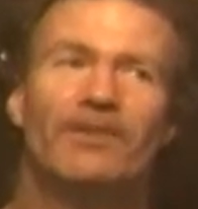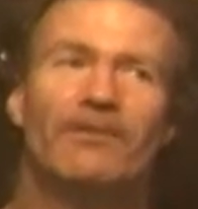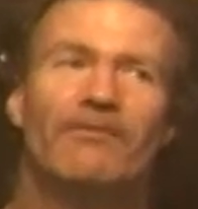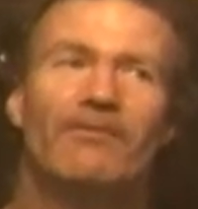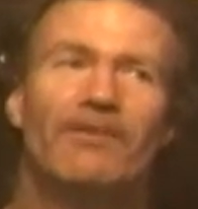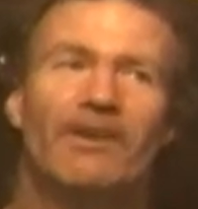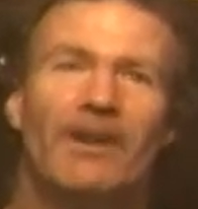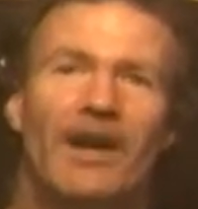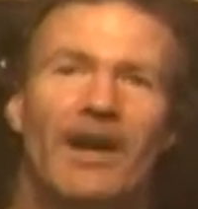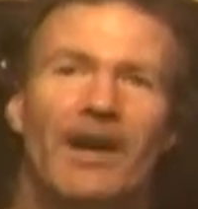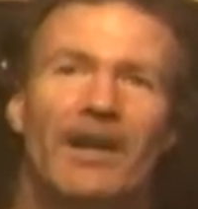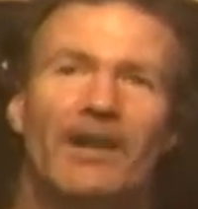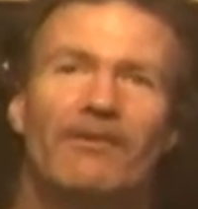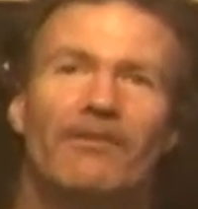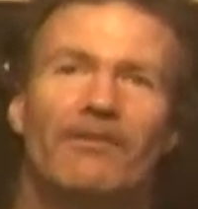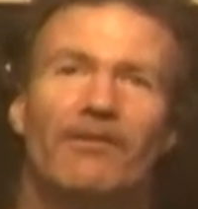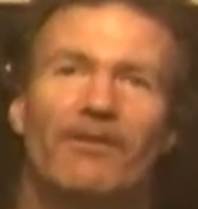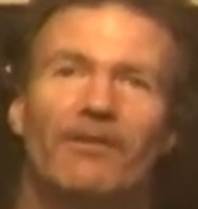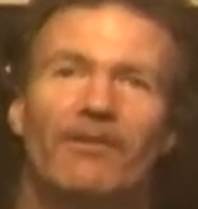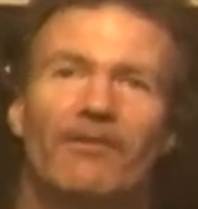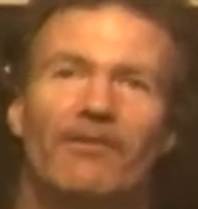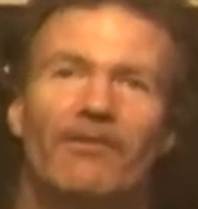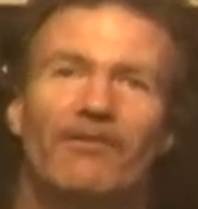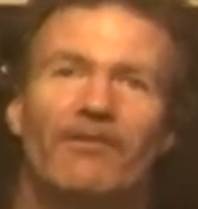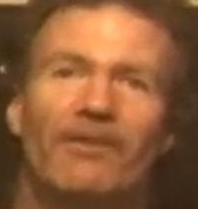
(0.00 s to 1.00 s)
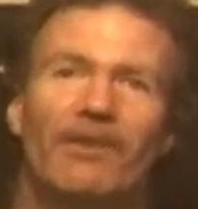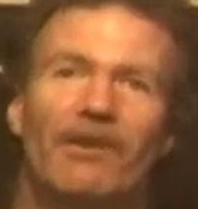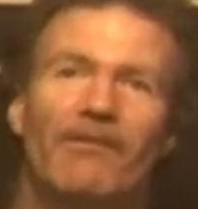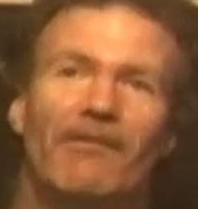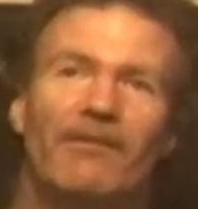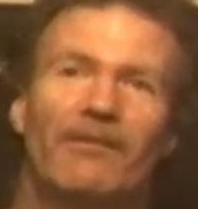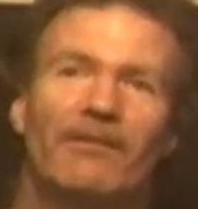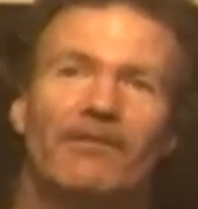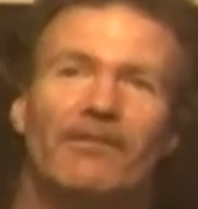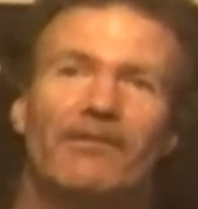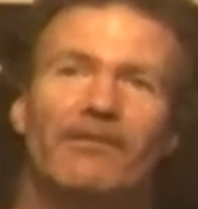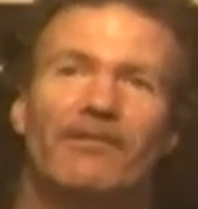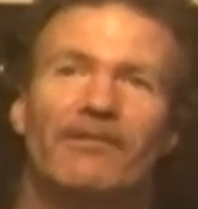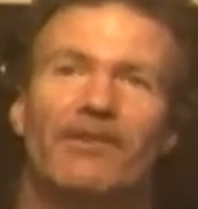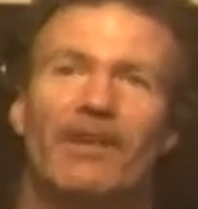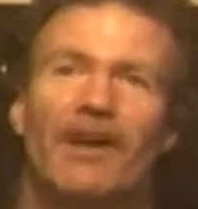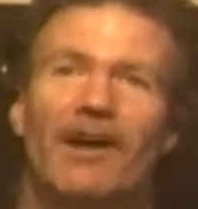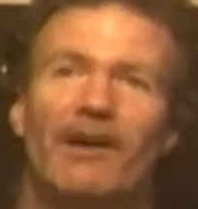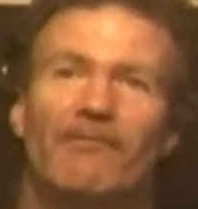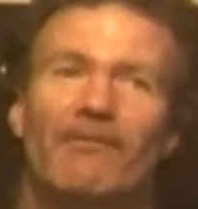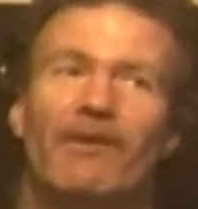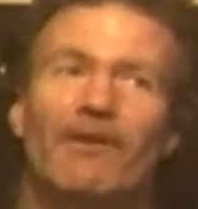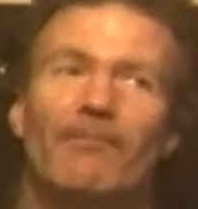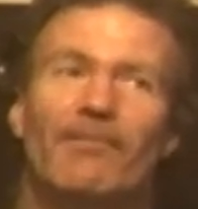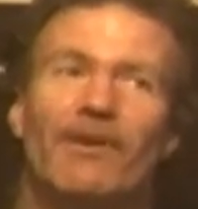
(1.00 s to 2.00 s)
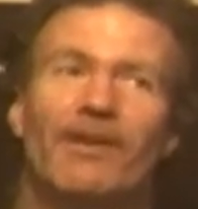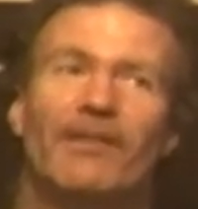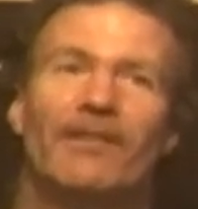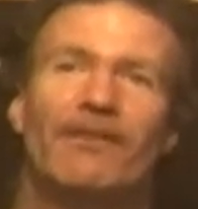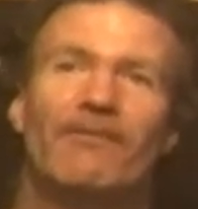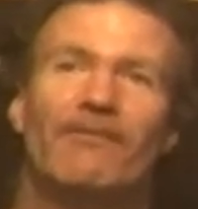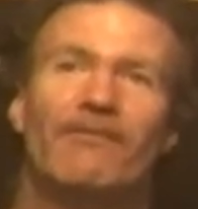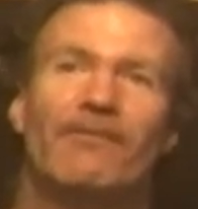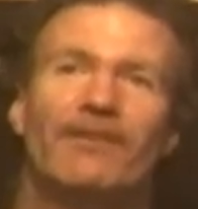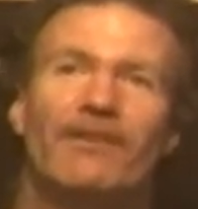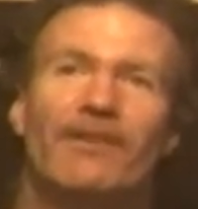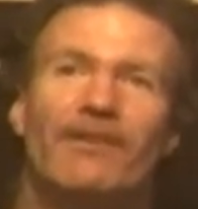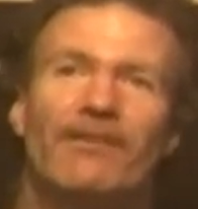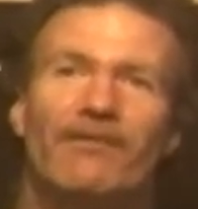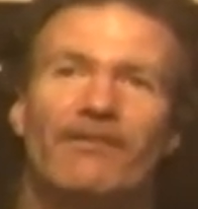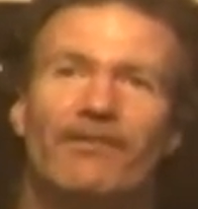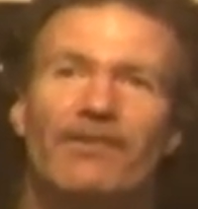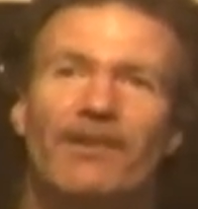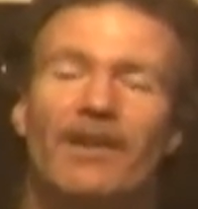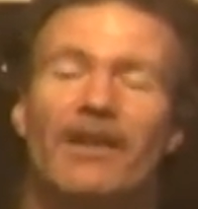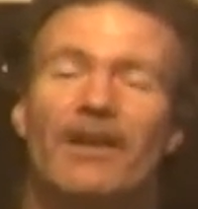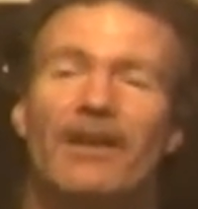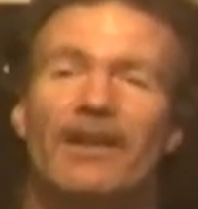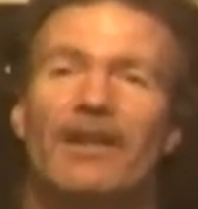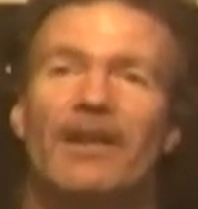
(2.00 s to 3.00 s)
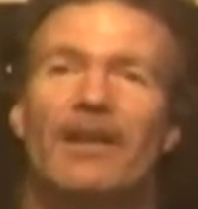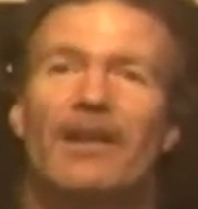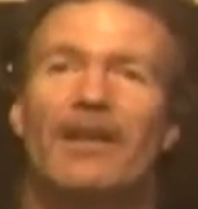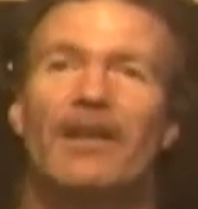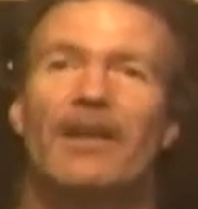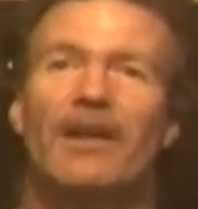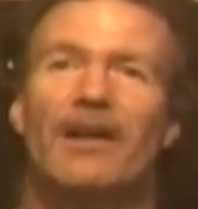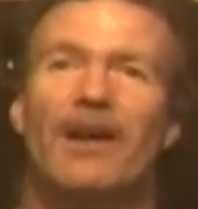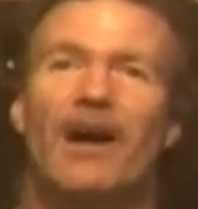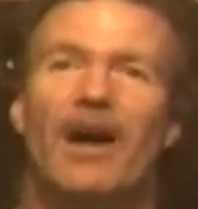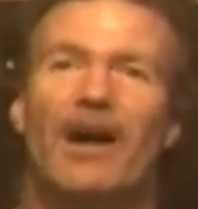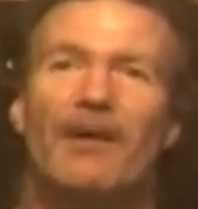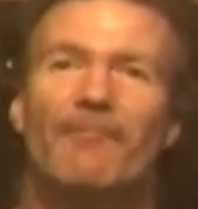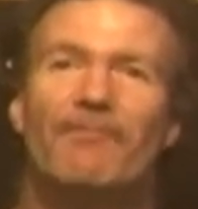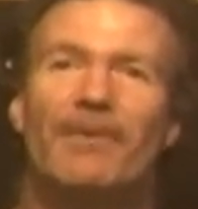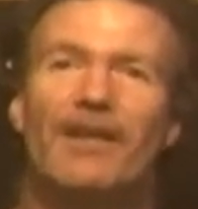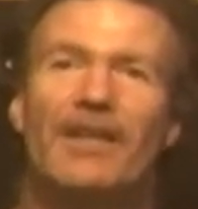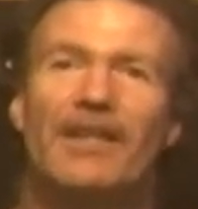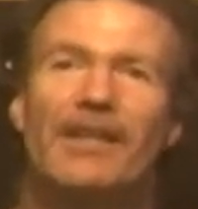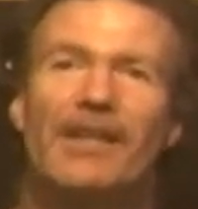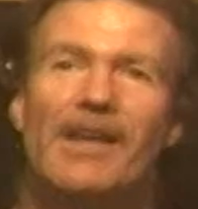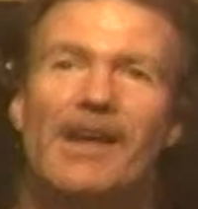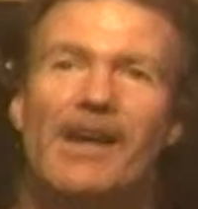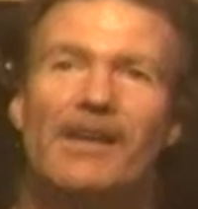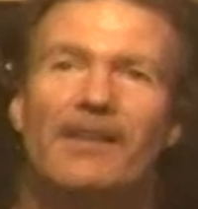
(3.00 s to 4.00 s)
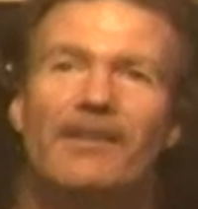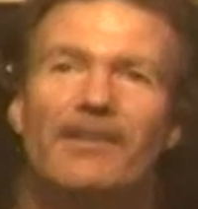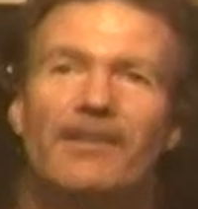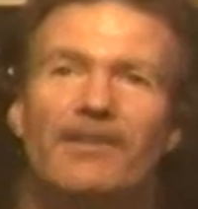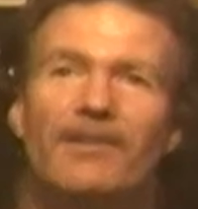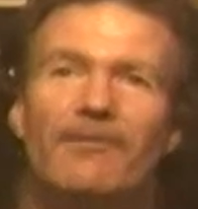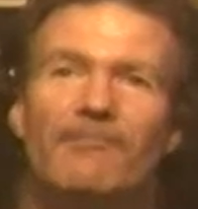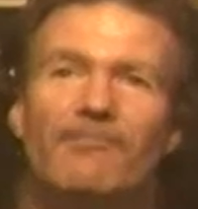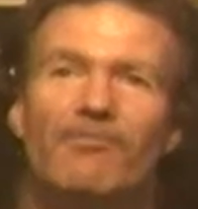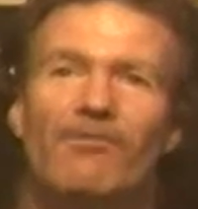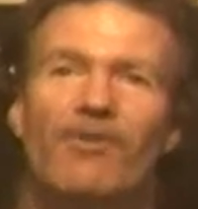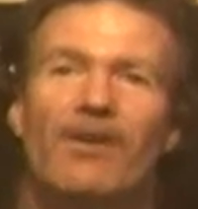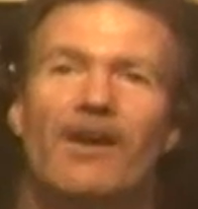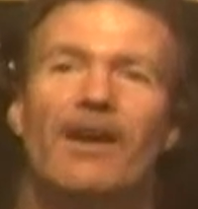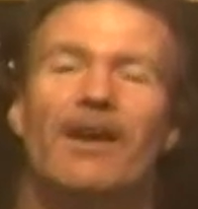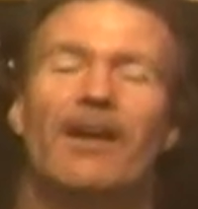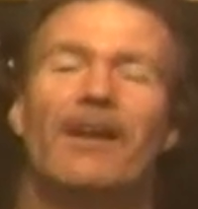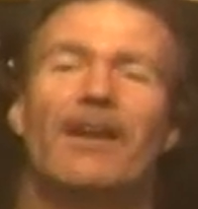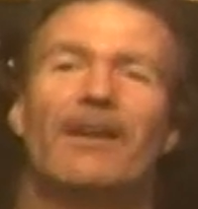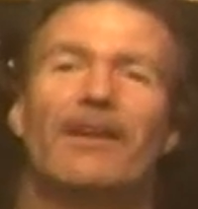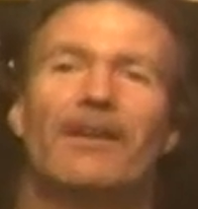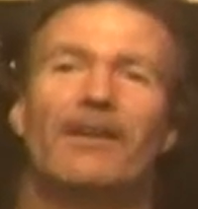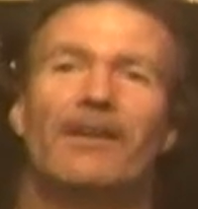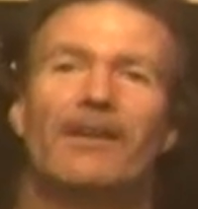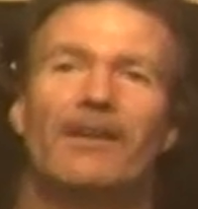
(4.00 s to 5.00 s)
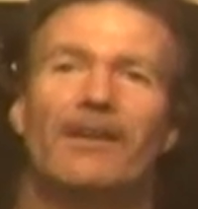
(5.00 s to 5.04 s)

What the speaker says: They were kind of steering towards that way, but they did say, I began to pray.